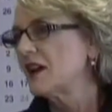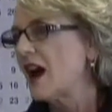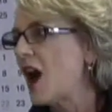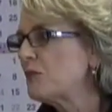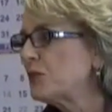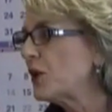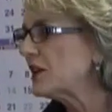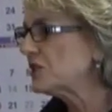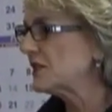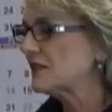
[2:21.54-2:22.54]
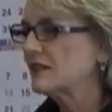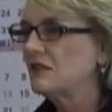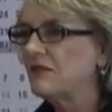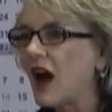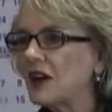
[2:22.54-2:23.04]
how precious
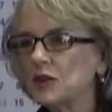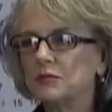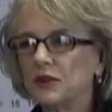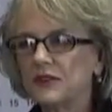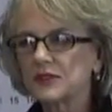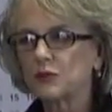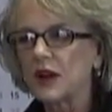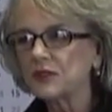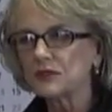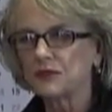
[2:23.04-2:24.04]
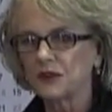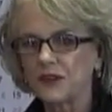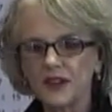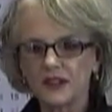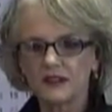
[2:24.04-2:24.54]
and valuable this wonderful
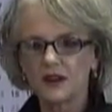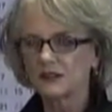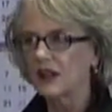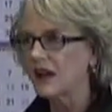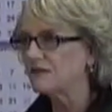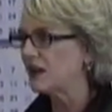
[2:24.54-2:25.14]
thing called life